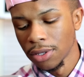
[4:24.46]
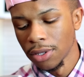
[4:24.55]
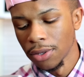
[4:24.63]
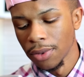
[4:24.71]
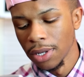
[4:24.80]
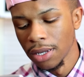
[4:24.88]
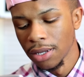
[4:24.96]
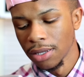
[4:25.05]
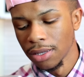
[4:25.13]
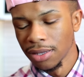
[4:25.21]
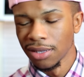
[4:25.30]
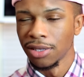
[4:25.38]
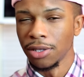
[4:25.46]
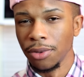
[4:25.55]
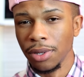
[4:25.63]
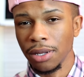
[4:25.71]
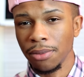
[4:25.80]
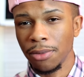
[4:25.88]
Tarian.
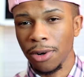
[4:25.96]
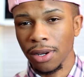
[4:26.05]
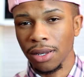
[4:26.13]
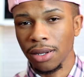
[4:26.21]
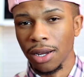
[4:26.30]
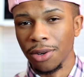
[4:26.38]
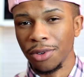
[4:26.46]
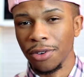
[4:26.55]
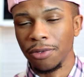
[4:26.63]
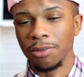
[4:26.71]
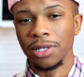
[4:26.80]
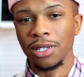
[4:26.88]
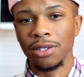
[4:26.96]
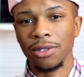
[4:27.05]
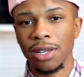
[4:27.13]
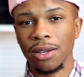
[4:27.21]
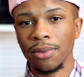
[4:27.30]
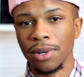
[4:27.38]
Tarian Morgan, I don't know if I'm saying your
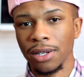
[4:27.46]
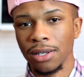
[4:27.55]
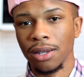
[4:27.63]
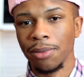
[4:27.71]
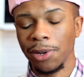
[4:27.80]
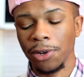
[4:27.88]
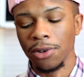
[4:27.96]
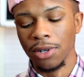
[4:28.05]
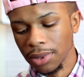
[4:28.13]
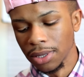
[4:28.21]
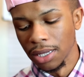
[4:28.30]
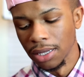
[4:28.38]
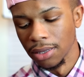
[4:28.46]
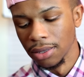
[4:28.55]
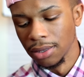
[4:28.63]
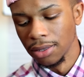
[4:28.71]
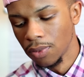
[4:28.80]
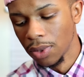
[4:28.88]
name right, let me know,
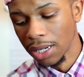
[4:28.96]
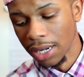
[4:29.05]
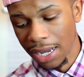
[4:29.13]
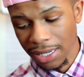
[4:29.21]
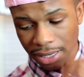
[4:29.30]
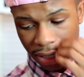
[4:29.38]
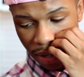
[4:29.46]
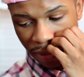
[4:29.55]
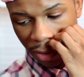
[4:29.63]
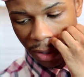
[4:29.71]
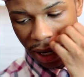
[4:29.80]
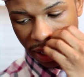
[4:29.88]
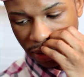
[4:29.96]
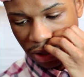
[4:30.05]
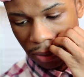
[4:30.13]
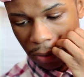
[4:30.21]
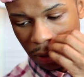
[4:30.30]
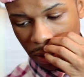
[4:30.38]
says, when the last time you got in
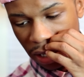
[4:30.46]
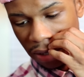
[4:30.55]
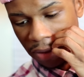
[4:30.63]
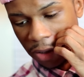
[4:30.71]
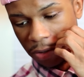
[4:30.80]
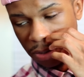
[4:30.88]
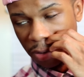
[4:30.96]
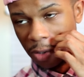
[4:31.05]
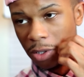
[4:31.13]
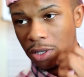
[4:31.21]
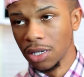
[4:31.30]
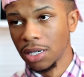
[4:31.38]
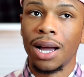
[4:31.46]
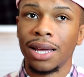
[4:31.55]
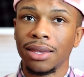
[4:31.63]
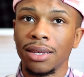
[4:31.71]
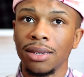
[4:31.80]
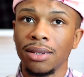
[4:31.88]
trouble in elementary school? I
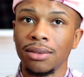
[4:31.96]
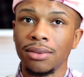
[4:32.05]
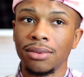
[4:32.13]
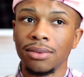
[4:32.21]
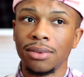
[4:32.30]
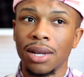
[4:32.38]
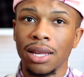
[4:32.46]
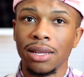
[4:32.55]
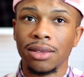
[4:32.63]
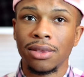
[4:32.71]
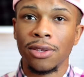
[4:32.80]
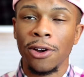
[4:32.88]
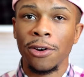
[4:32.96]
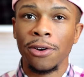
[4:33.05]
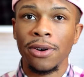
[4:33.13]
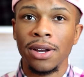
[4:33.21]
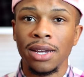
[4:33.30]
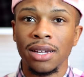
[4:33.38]
think like third
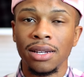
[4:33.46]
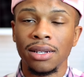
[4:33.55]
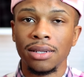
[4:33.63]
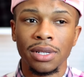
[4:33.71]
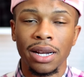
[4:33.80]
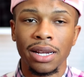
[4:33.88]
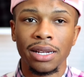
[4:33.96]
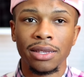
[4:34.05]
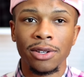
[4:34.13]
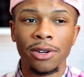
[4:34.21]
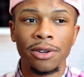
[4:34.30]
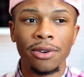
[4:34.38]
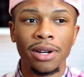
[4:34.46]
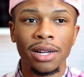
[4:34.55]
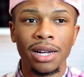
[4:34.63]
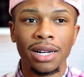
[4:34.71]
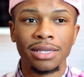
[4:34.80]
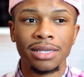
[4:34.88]
grade. Like in third
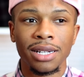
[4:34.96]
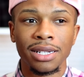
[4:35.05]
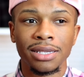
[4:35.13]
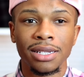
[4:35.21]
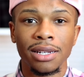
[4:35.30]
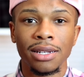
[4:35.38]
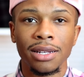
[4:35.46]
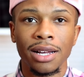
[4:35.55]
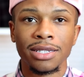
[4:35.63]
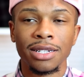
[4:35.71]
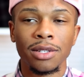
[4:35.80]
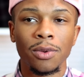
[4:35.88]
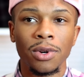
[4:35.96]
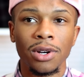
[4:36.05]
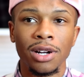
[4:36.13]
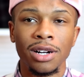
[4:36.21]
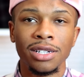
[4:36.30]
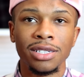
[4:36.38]
grade, I, I said I said the
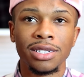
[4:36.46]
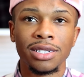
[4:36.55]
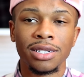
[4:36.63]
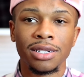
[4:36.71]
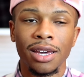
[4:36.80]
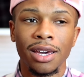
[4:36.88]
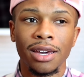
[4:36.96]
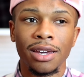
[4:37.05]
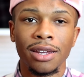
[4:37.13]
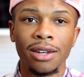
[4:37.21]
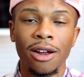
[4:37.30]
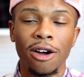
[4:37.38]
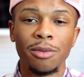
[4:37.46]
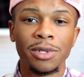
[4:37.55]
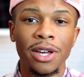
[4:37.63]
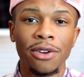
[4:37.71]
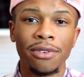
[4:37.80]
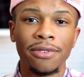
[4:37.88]
word hunch and I almost
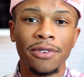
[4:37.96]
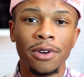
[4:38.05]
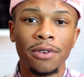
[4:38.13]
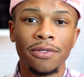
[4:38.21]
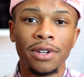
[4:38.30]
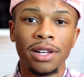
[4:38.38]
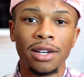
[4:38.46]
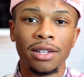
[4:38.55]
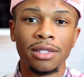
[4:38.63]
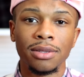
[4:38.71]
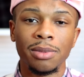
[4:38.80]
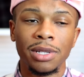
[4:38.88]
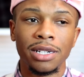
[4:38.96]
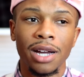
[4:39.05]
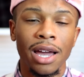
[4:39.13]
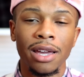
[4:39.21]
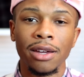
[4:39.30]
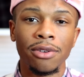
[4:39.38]
got a referral for that, but
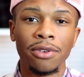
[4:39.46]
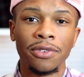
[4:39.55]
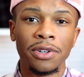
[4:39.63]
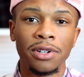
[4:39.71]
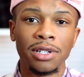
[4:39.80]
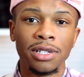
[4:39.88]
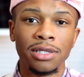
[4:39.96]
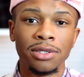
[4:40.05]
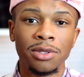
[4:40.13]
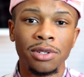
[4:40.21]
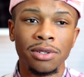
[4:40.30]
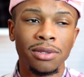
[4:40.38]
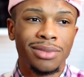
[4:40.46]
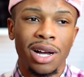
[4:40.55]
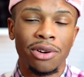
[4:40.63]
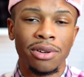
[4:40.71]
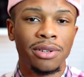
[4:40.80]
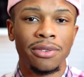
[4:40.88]
I ain't get a referral because, you know, I
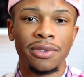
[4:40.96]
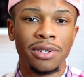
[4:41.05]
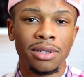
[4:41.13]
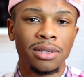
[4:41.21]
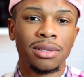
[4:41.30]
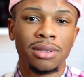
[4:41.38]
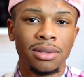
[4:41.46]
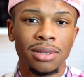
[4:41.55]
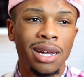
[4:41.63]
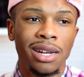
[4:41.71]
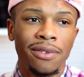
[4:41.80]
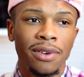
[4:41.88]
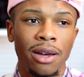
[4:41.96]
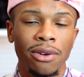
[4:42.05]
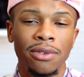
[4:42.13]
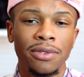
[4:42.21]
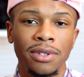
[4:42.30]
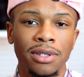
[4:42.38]
don't get referrals. I never got a
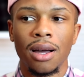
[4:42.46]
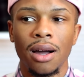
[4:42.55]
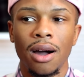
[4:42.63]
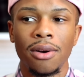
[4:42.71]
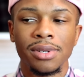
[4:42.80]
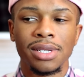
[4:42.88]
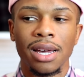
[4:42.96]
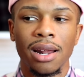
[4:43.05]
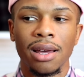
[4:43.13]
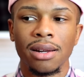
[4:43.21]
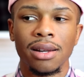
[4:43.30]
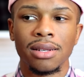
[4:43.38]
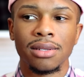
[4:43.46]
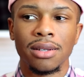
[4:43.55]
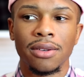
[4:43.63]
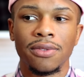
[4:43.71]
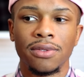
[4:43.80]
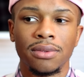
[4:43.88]
referral. I always got out of that
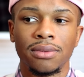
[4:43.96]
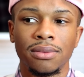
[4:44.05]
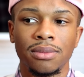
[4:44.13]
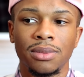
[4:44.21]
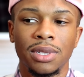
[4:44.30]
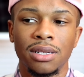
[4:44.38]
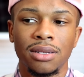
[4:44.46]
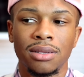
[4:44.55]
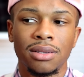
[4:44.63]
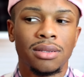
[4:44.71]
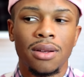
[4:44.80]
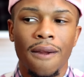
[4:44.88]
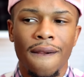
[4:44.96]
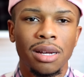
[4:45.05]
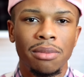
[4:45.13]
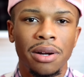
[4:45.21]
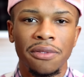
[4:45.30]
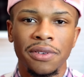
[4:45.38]
stuff because look
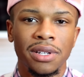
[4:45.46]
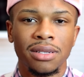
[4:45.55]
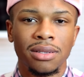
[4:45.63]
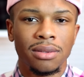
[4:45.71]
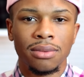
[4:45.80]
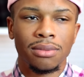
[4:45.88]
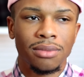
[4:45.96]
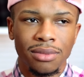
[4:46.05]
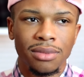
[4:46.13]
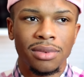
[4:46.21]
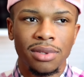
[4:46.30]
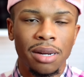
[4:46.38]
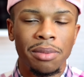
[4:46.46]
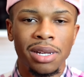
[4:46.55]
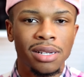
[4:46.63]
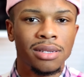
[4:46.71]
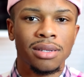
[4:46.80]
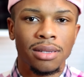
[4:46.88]
at my face, I'm
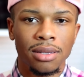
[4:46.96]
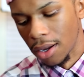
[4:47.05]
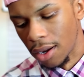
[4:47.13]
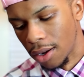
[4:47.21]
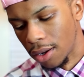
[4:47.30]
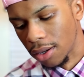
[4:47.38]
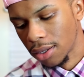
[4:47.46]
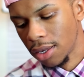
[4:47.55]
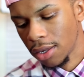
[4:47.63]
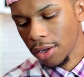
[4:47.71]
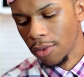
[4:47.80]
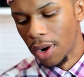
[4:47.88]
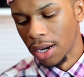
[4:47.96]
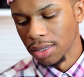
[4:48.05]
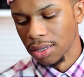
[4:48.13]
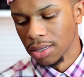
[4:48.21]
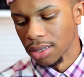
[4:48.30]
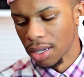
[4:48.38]
innocent. uh Kiki
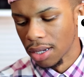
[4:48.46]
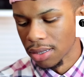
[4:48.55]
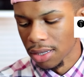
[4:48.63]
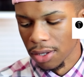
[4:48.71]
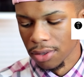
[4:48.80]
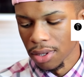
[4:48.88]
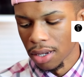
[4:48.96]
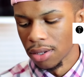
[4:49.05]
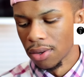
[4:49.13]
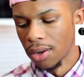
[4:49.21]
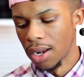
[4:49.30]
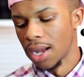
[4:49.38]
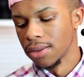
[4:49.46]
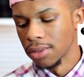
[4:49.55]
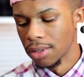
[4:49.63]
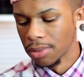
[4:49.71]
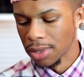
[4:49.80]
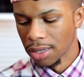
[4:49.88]
Watson says, can you start doing live
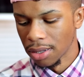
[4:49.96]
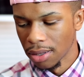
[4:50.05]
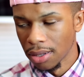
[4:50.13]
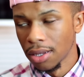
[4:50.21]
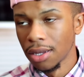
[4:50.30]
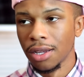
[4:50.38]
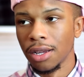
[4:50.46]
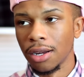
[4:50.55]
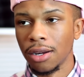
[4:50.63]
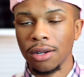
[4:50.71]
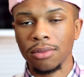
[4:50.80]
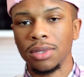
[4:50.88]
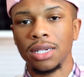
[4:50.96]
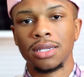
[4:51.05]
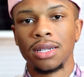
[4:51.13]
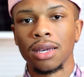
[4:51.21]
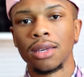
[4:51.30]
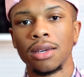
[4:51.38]
streams again? Um yes,
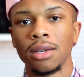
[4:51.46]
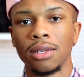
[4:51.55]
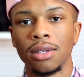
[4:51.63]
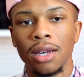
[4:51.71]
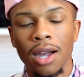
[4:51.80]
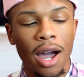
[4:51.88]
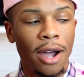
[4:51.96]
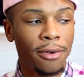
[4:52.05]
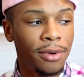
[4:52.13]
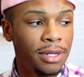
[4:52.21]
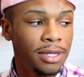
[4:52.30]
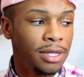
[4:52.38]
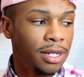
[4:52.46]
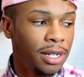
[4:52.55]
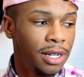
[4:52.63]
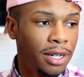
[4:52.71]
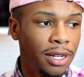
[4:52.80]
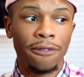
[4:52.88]
I can. I
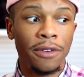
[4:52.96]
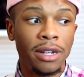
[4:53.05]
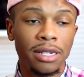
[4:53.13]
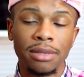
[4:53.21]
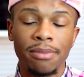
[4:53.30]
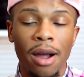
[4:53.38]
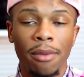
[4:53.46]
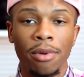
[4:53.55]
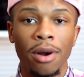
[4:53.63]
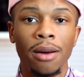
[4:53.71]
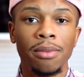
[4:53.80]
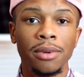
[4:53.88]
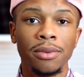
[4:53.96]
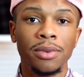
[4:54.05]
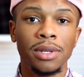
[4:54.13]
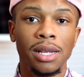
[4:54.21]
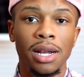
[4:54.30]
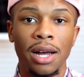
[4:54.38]
recently fixed my problem
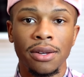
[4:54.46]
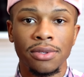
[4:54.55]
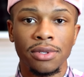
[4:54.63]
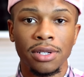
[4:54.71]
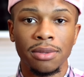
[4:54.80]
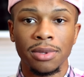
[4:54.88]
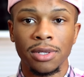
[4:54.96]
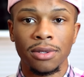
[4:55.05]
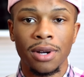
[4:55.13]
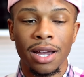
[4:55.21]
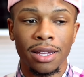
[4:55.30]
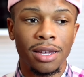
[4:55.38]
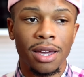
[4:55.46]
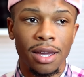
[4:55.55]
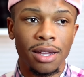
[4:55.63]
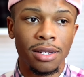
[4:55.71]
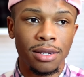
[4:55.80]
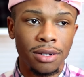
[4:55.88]
with the live stream, so I
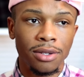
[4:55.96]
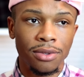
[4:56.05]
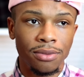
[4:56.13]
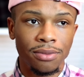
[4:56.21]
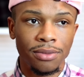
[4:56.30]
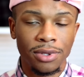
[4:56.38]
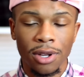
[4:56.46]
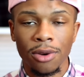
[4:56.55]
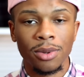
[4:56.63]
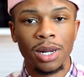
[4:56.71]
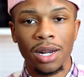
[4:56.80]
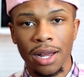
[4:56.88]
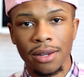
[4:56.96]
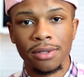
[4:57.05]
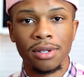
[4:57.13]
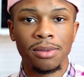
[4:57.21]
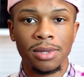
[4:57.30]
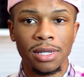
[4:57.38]
can start with the live
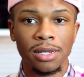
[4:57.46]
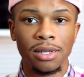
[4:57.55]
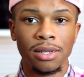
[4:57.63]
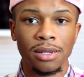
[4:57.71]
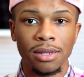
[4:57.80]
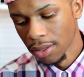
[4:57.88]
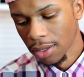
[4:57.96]
streams again.